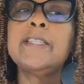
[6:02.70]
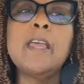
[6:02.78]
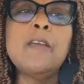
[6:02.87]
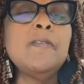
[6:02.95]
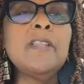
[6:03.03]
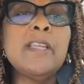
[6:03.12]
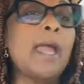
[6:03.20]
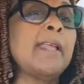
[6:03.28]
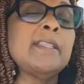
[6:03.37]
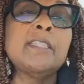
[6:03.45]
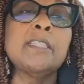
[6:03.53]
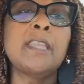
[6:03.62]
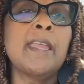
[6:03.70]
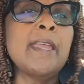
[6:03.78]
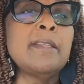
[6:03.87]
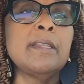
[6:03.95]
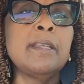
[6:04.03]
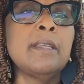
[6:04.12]
definitely can't
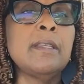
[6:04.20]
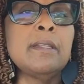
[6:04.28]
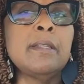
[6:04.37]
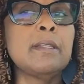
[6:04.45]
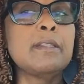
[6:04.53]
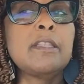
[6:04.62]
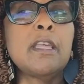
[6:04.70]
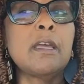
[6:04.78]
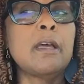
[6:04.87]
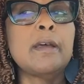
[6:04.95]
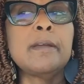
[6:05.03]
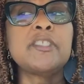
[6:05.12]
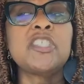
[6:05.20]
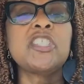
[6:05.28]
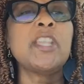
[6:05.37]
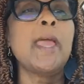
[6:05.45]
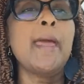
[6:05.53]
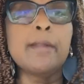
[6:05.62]
stand in the
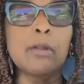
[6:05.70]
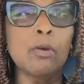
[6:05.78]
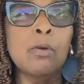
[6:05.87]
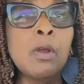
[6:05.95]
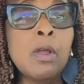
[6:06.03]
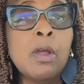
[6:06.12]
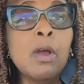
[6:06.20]
shadow